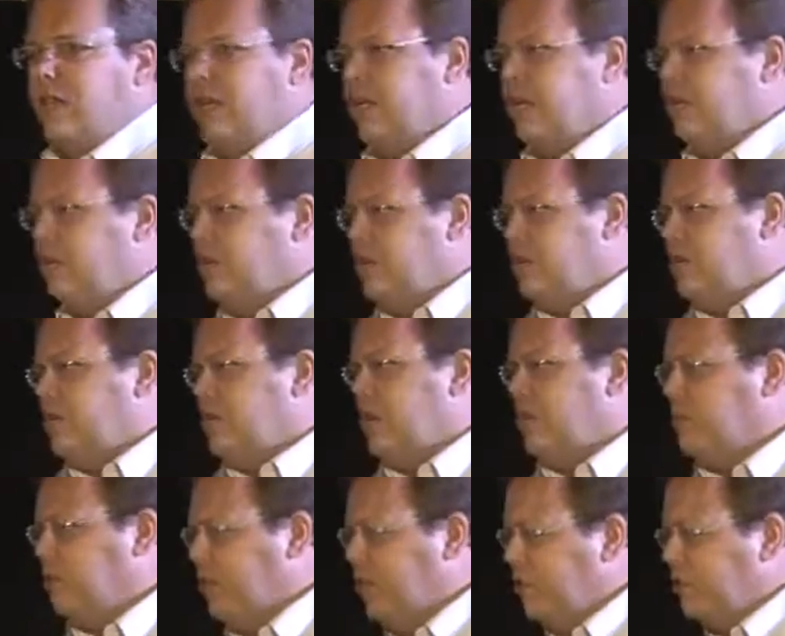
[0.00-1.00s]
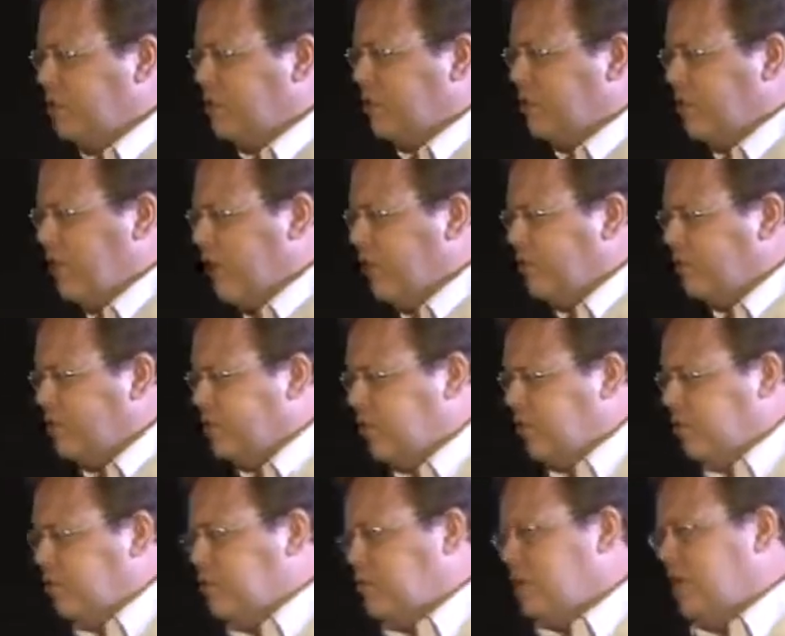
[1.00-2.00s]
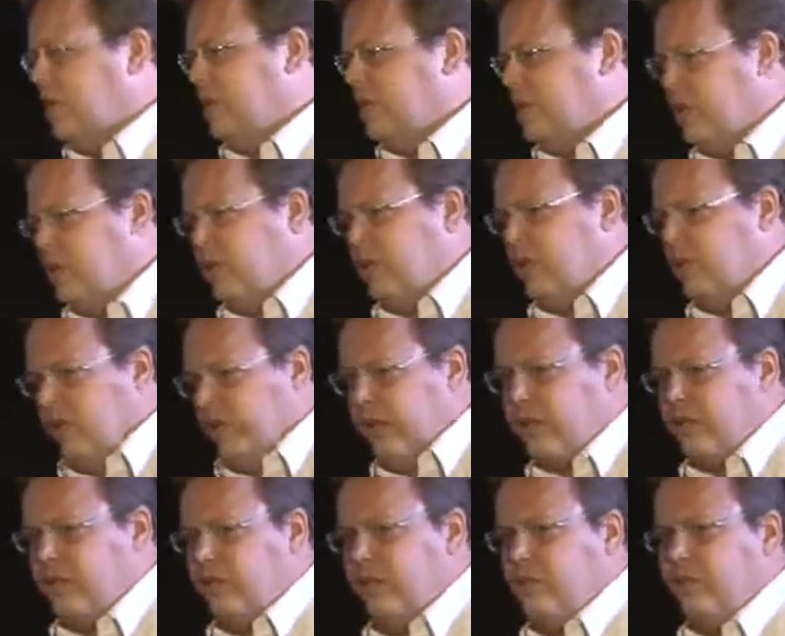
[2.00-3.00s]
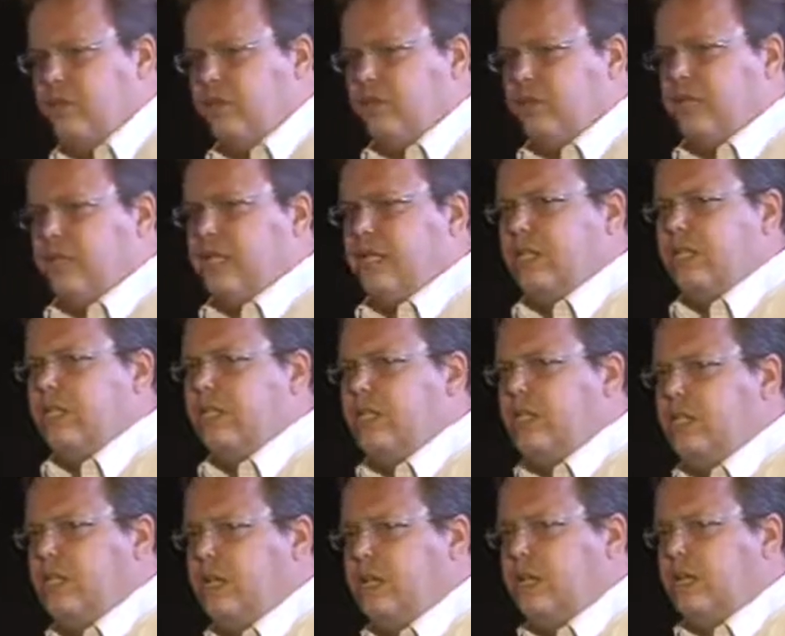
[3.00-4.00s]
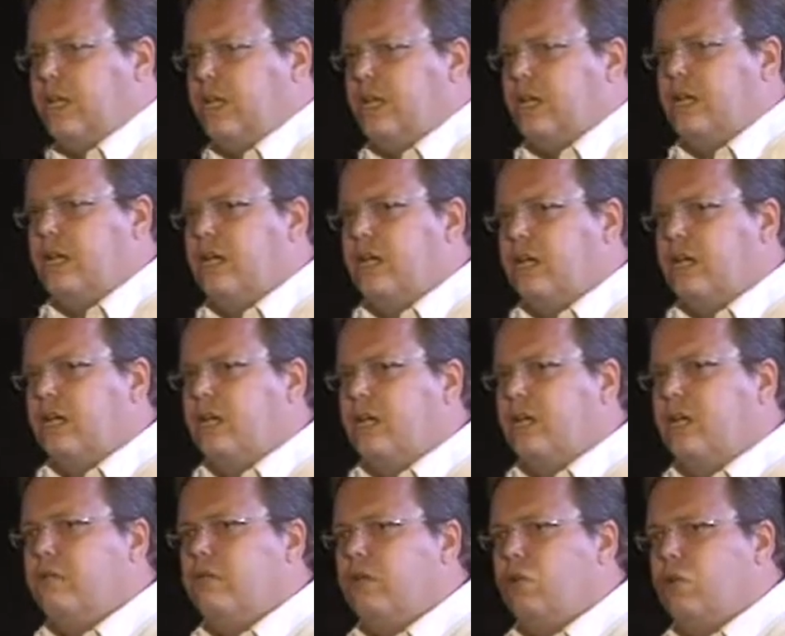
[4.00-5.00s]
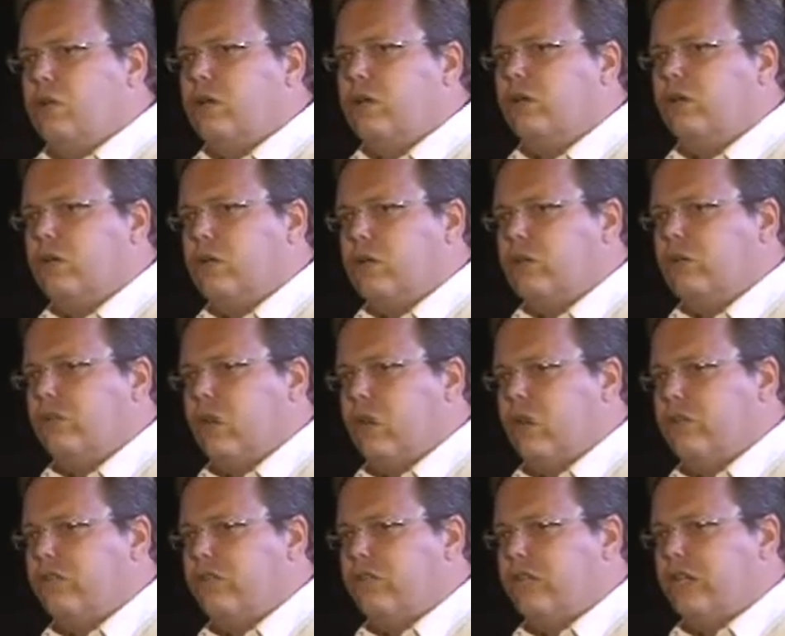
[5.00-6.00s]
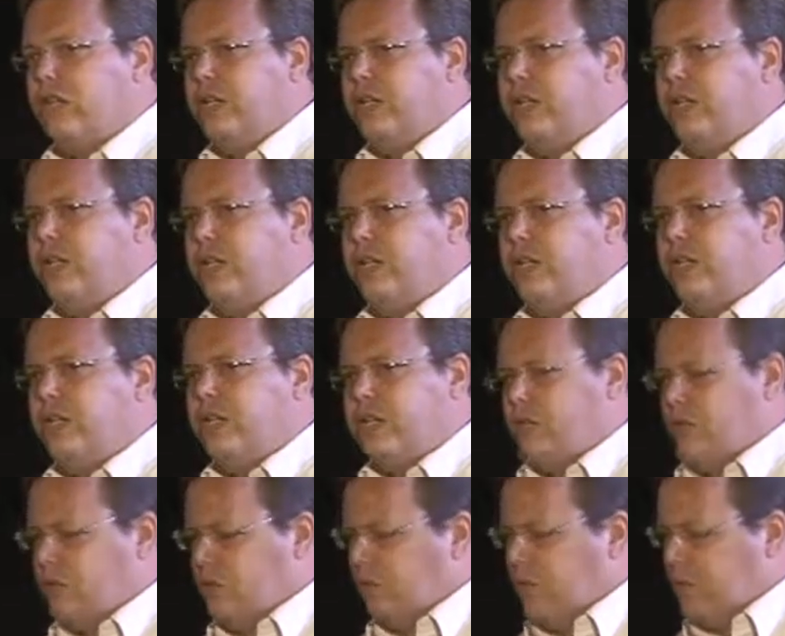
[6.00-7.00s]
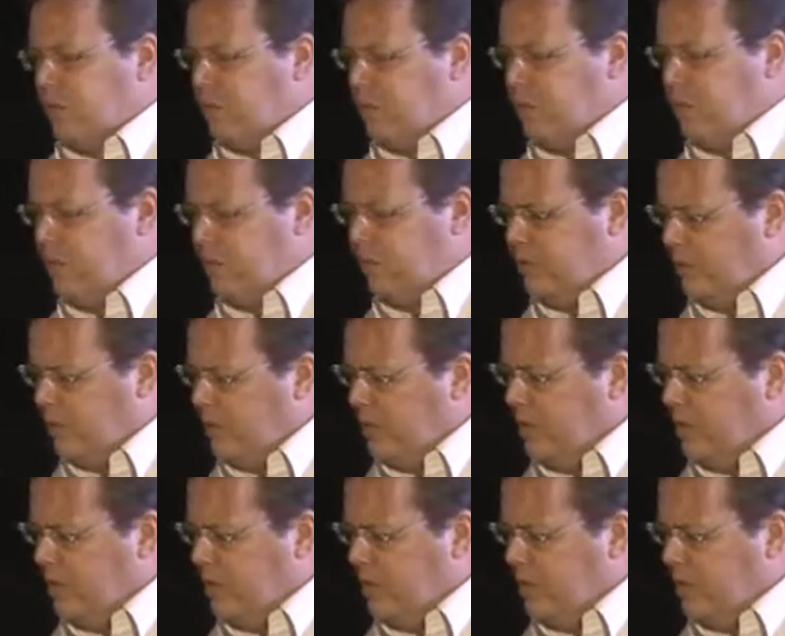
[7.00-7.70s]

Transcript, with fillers: In Indonesia, I believe it's 5 to 6 percent. So there you already see uh, more, more growth in, uh, in digital ad spend.